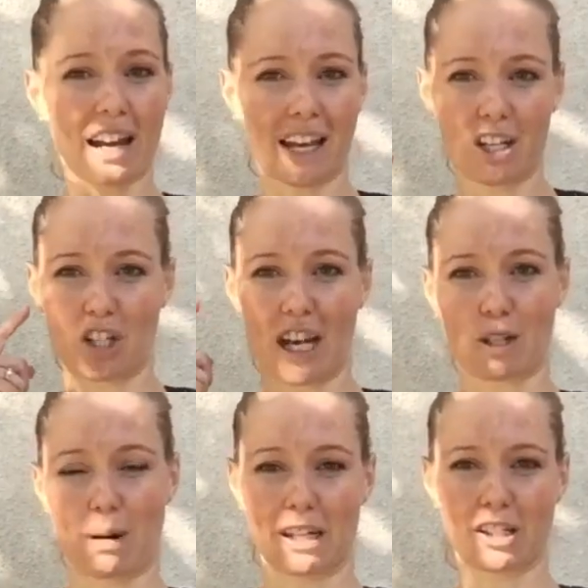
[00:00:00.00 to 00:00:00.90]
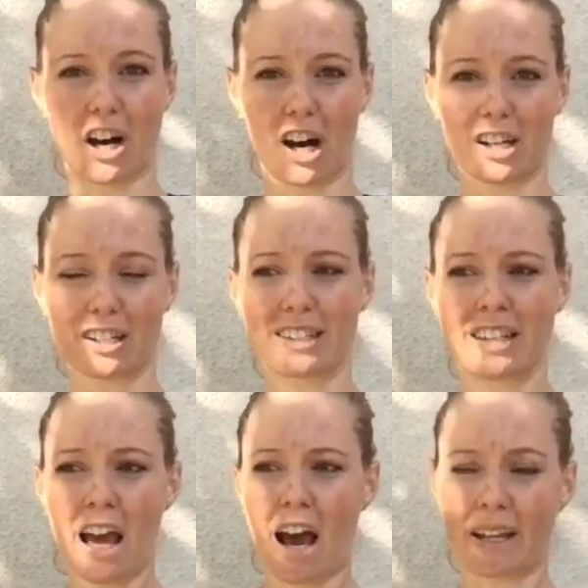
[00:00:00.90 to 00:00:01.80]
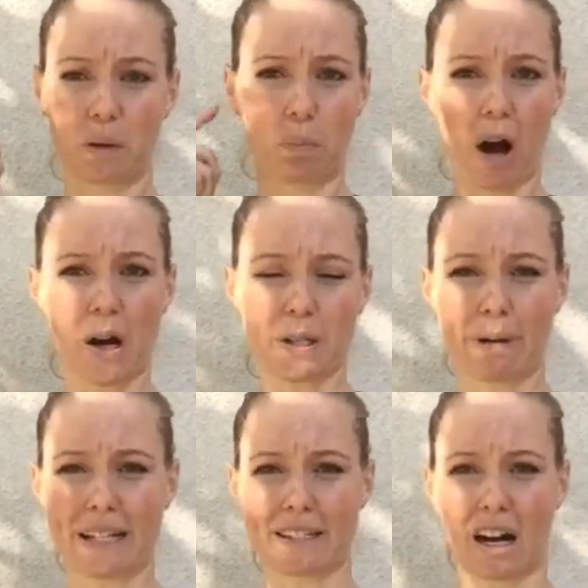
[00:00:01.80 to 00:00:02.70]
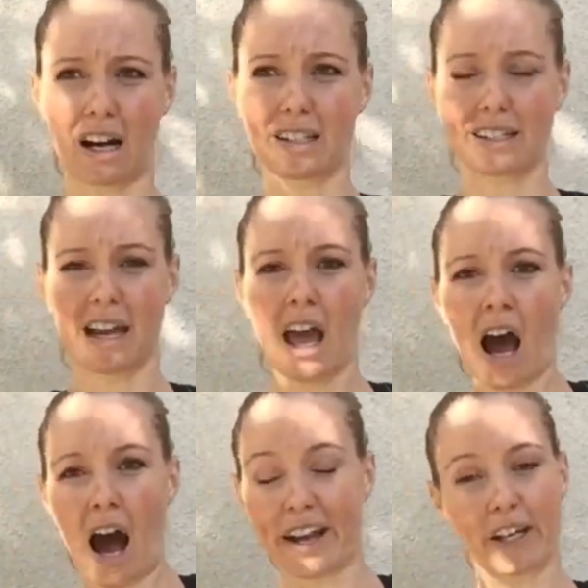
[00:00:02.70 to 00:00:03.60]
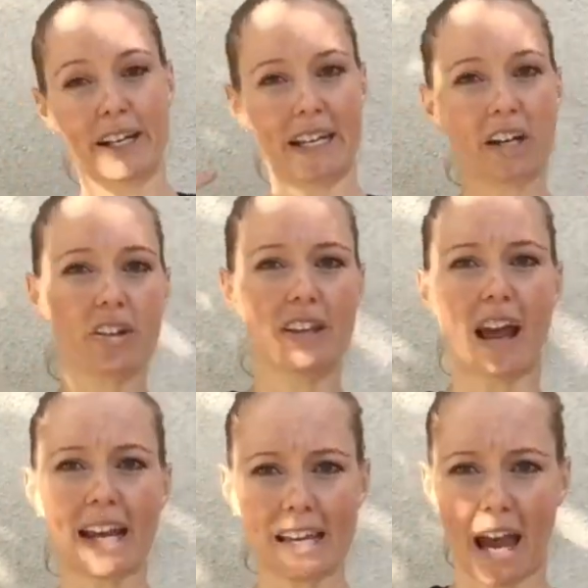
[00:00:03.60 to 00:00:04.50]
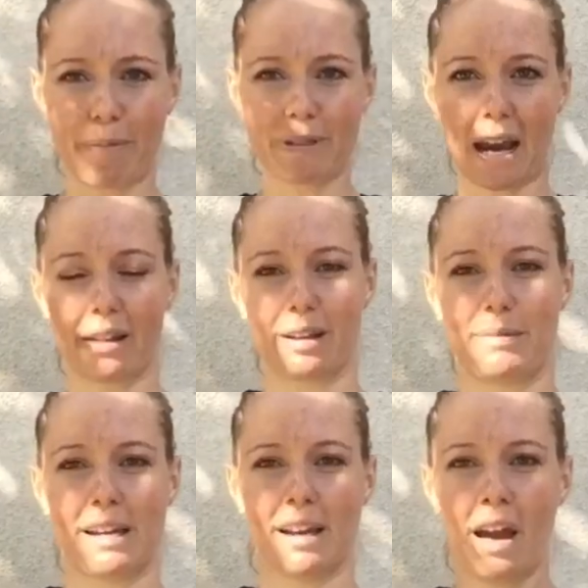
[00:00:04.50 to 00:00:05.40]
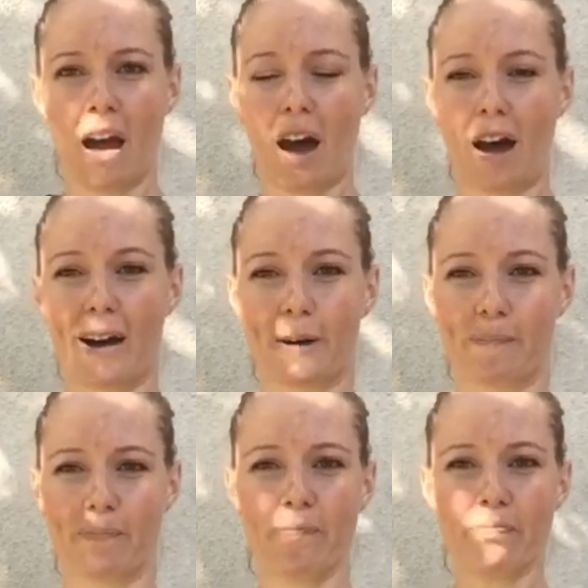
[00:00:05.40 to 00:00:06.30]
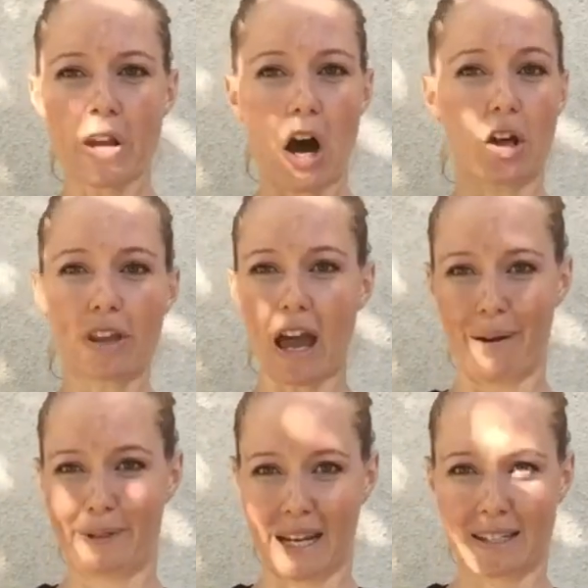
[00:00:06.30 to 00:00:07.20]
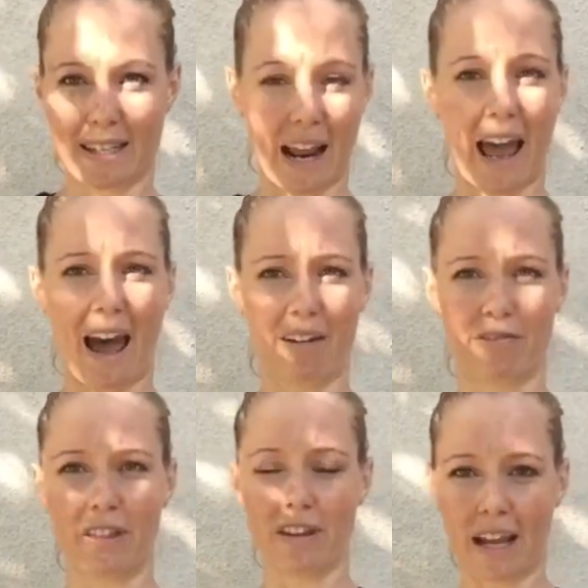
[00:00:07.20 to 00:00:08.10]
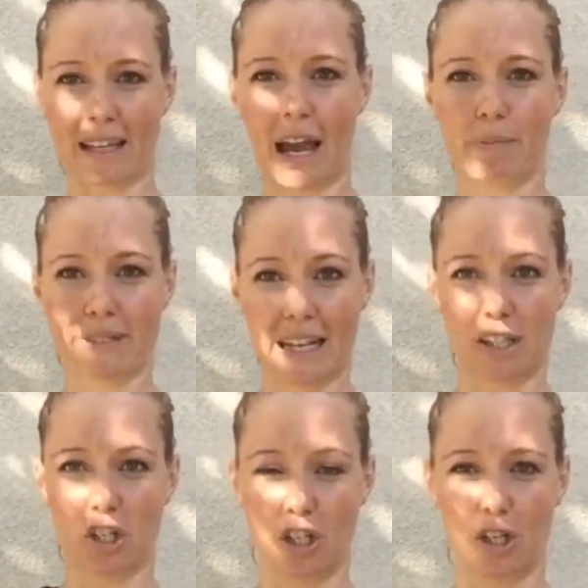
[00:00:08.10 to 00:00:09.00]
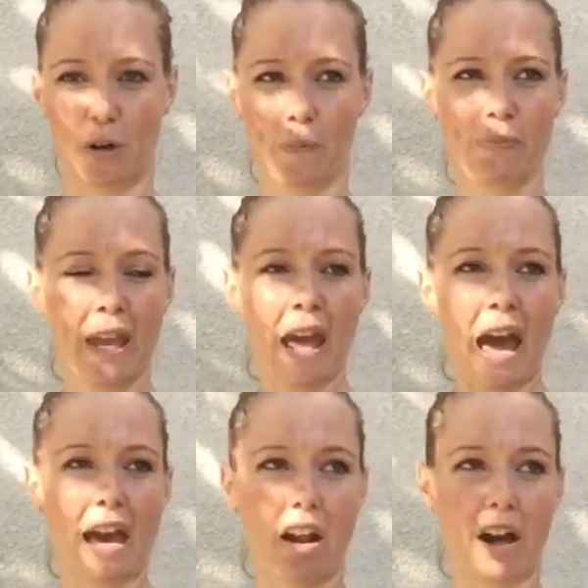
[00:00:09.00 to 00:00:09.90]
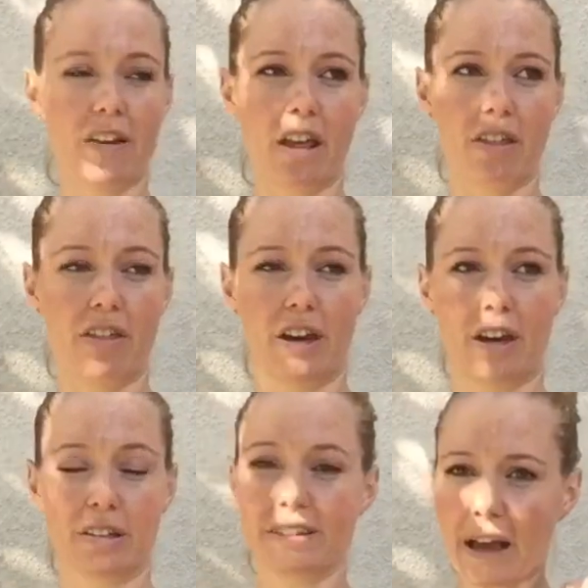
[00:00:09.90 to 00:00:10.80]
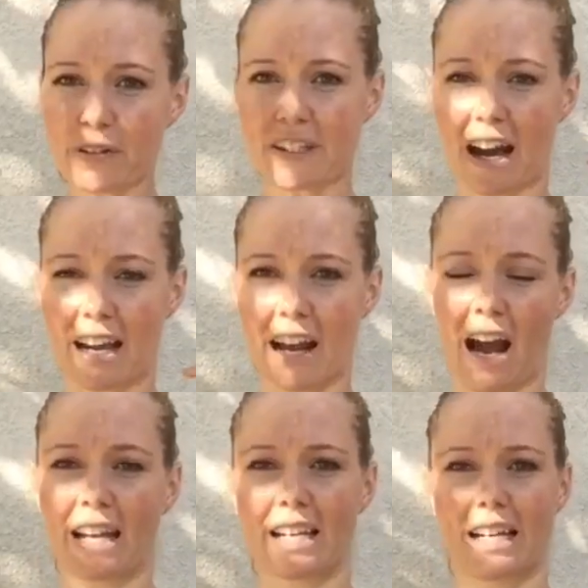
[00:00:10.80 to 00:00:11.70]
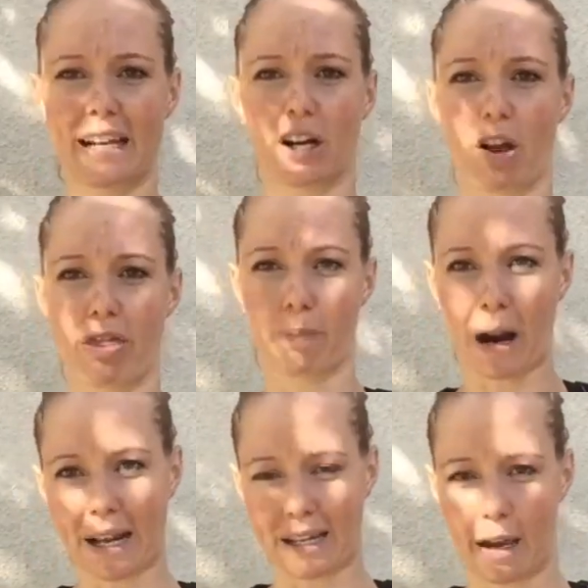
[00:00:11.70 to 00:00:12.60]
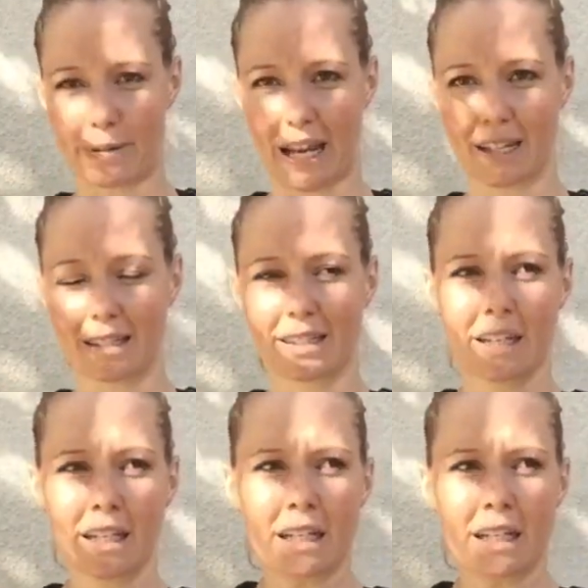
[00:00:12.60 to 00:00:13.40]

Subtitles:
I could change my songs, I could pause my songs, I could hear the Nike app telling me all the updates that I have the Nike app set to do, and on the left side I could hear the Bragi updates.